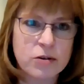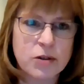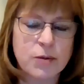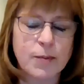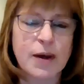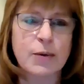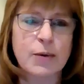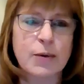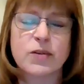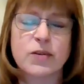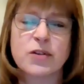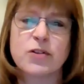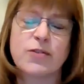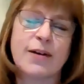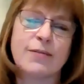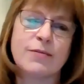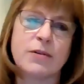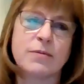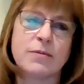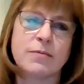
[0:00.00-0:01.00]
You may want to
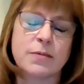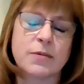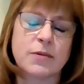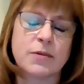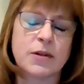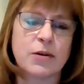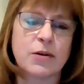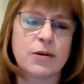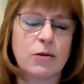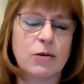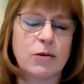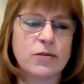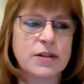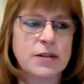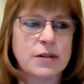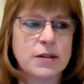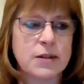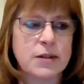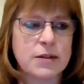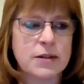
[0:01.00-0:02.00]
travel, long
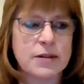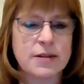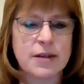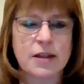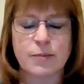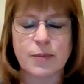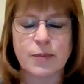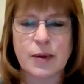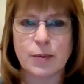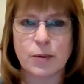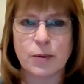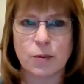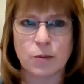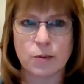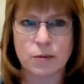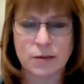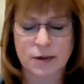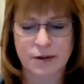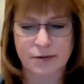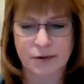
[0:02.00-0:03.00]
distances. Other
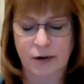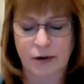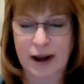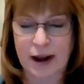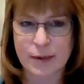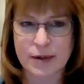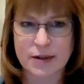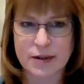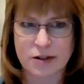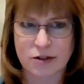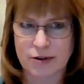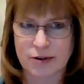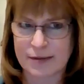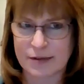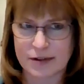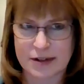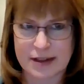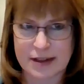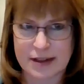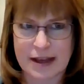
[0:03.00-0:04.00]
people are very happy to
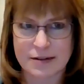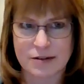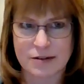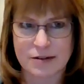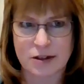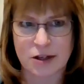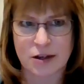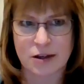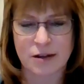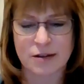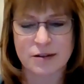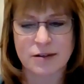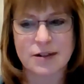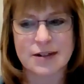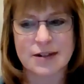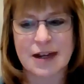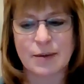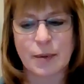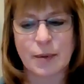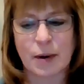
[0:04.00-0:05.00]
travel to the ends of the earth
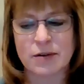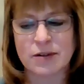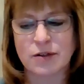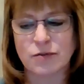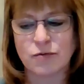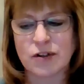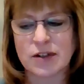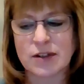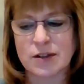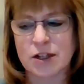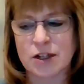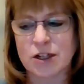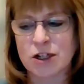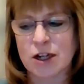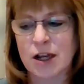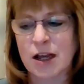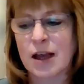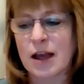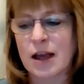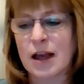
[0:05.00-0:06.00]
to take part in research.